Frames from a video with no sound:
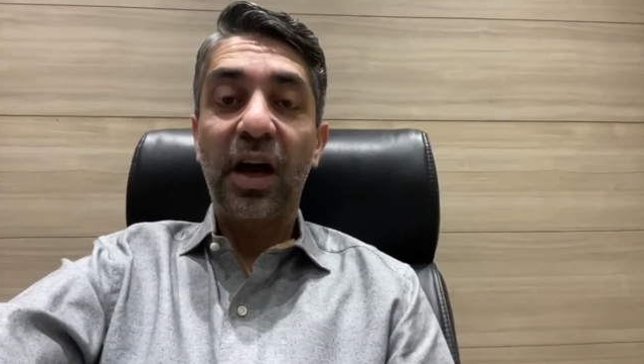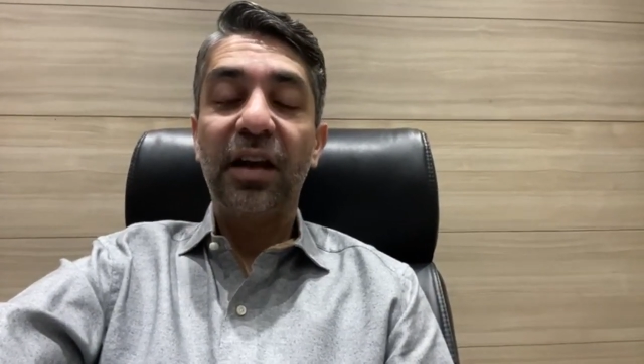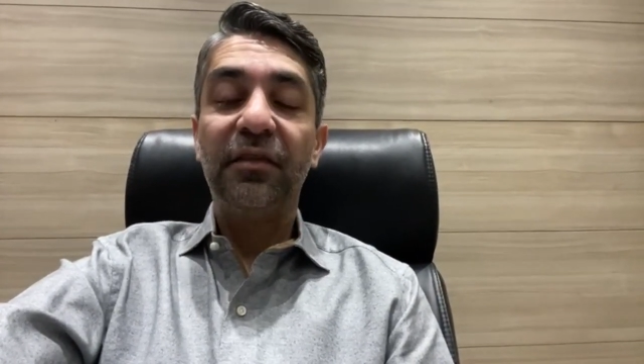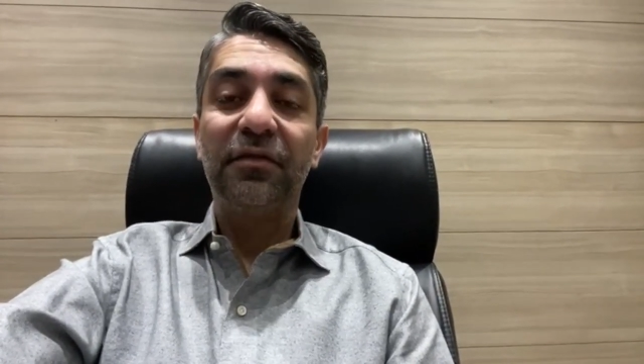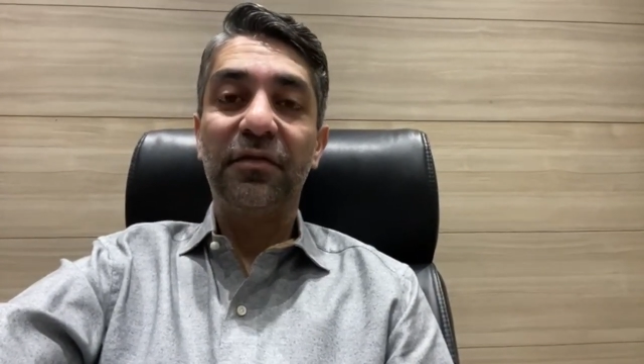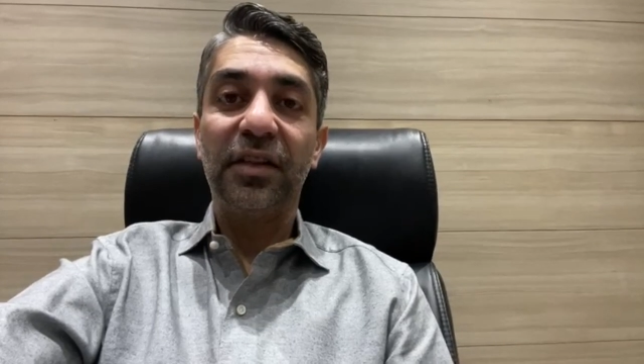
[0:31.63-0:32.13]

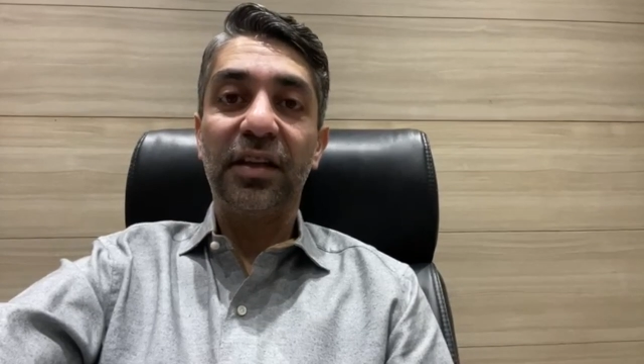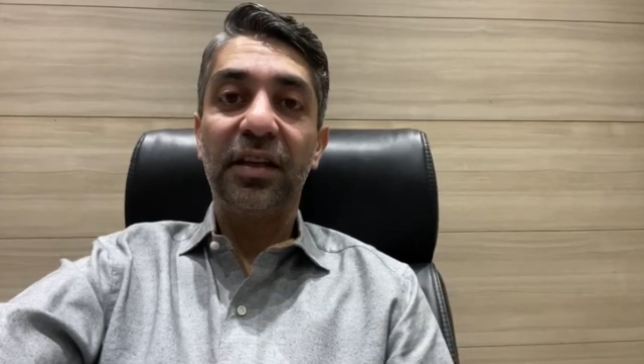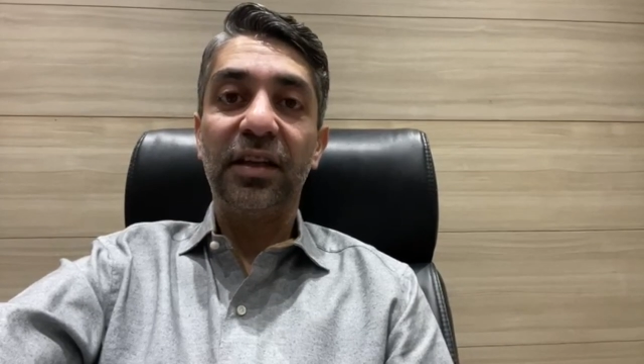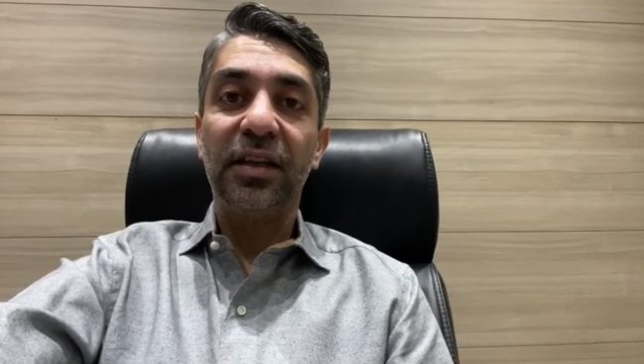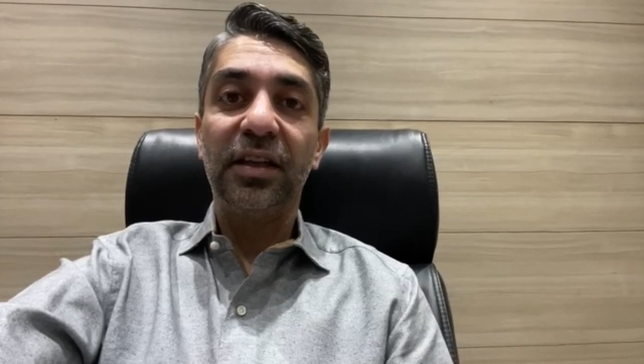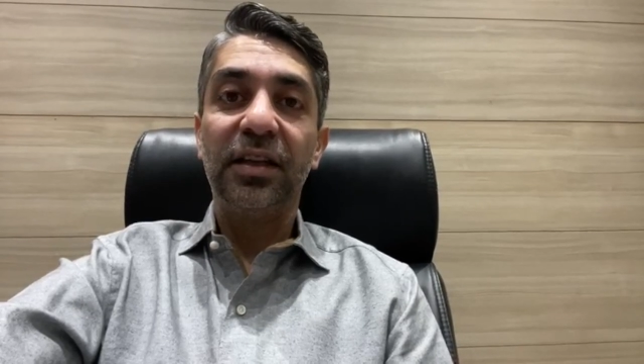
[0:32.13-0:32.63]

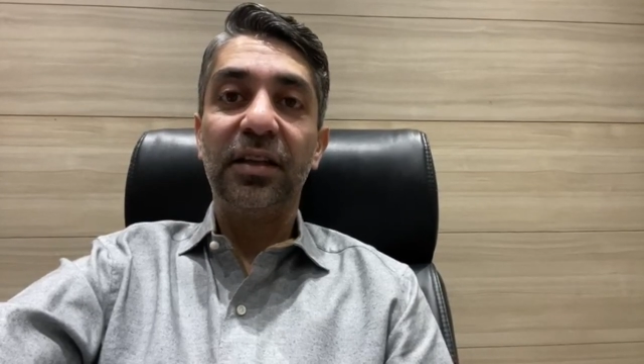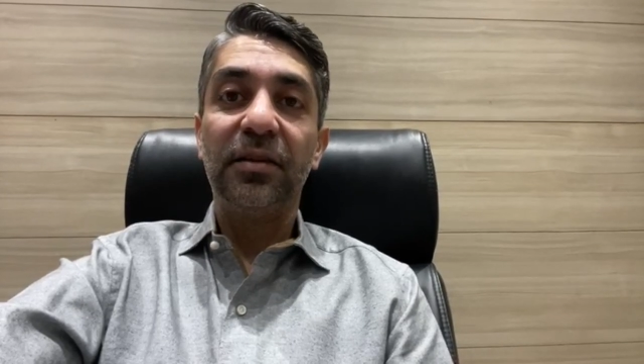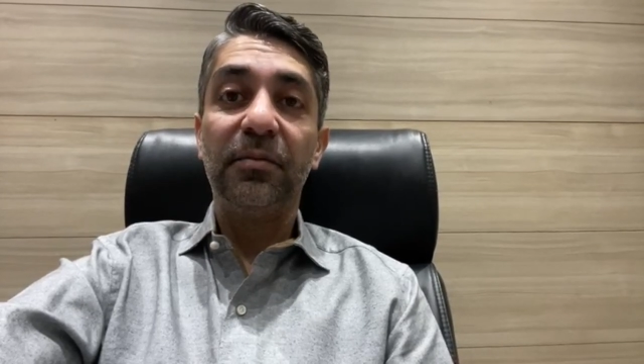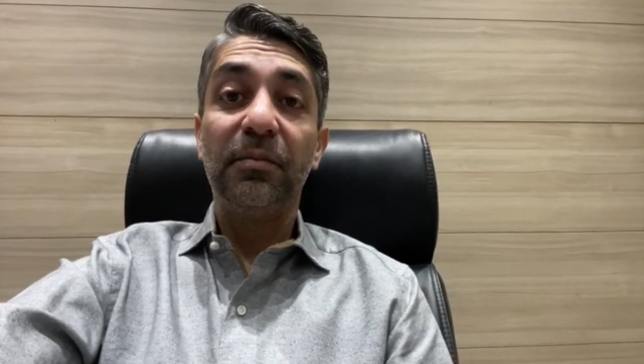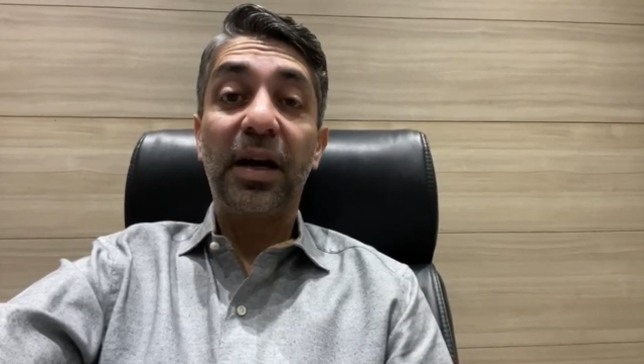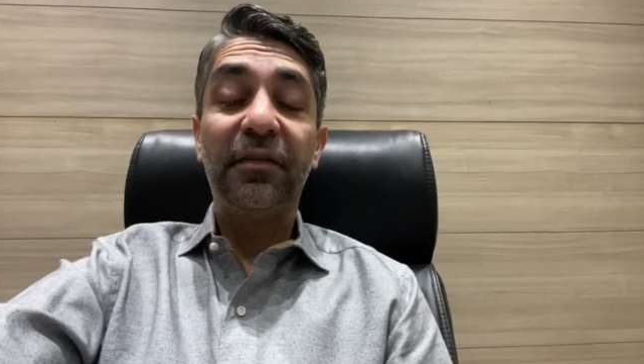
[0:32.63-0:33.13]
unfurl
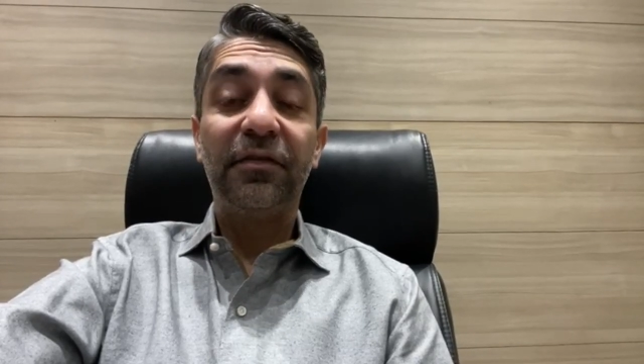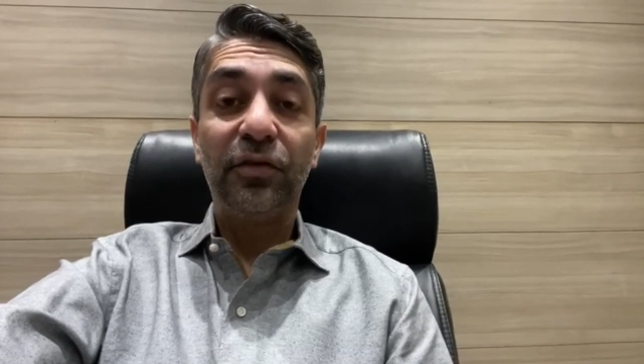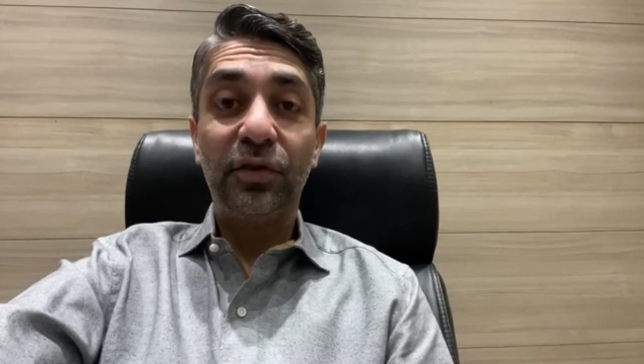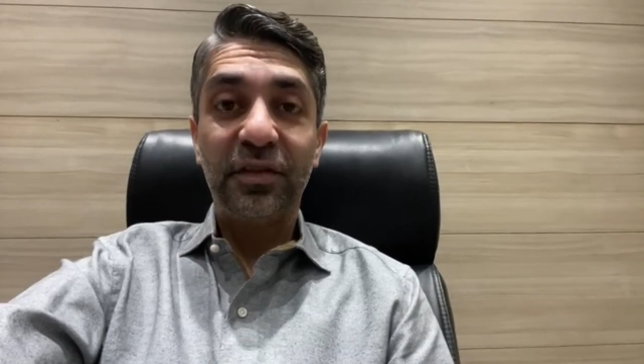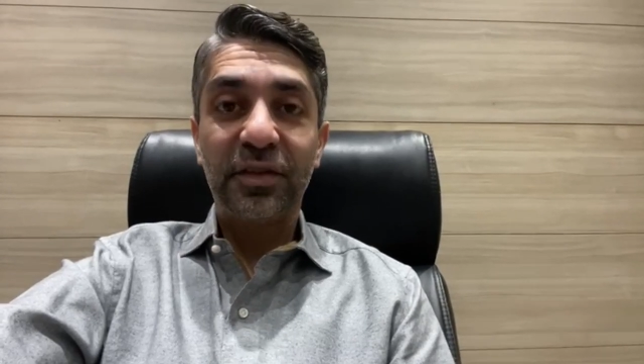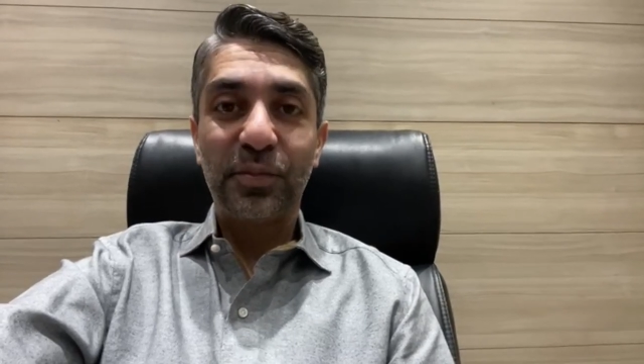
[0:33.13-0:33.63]
my
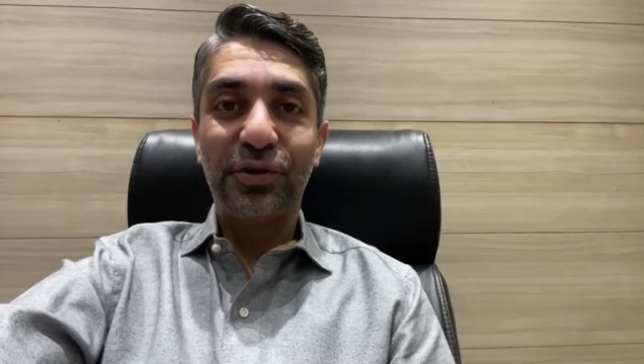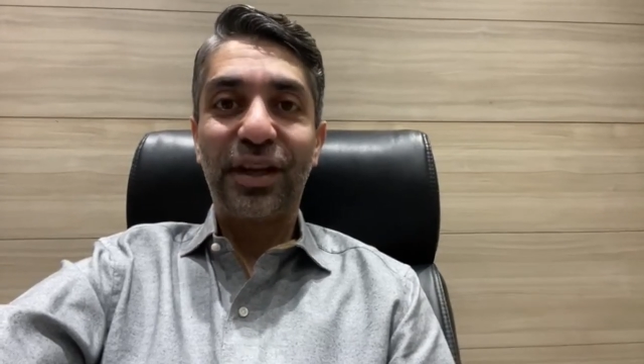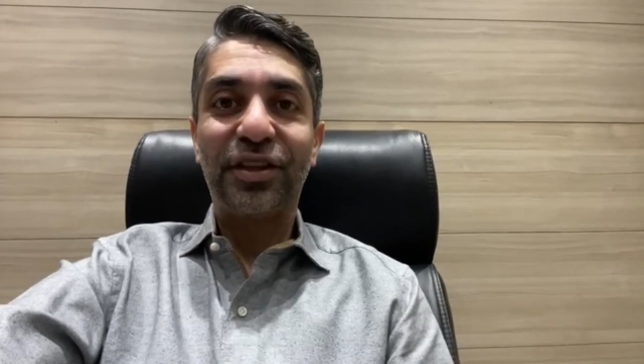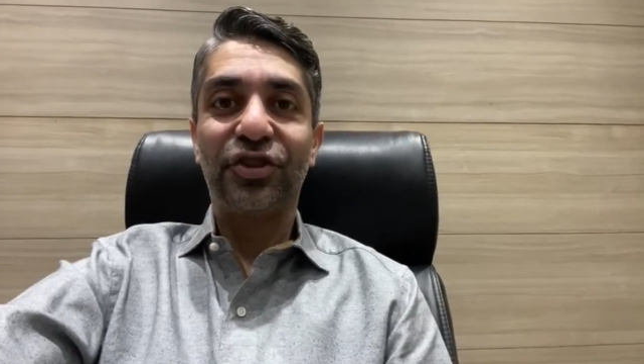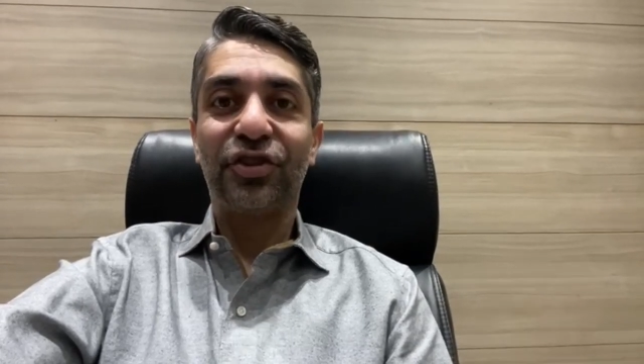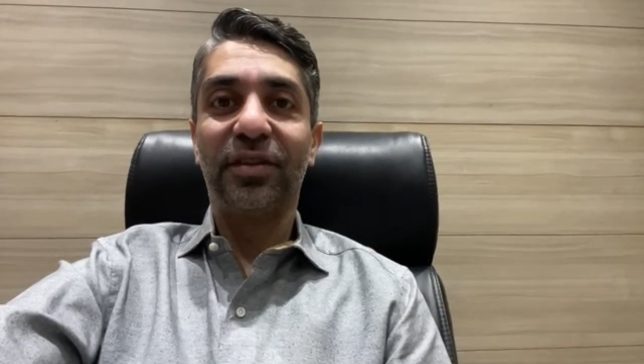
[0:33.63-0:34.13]
fullest
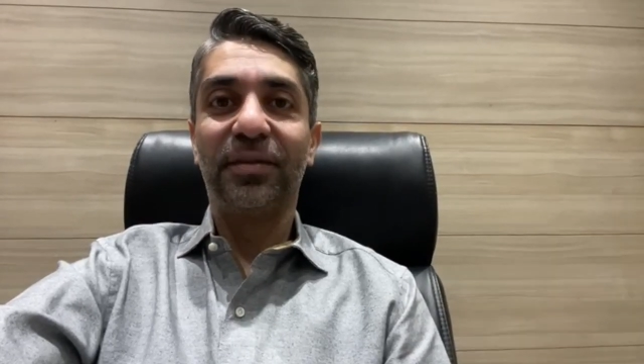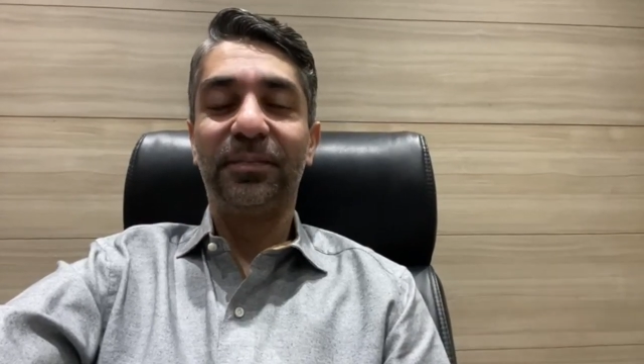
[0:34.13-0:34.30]
potential.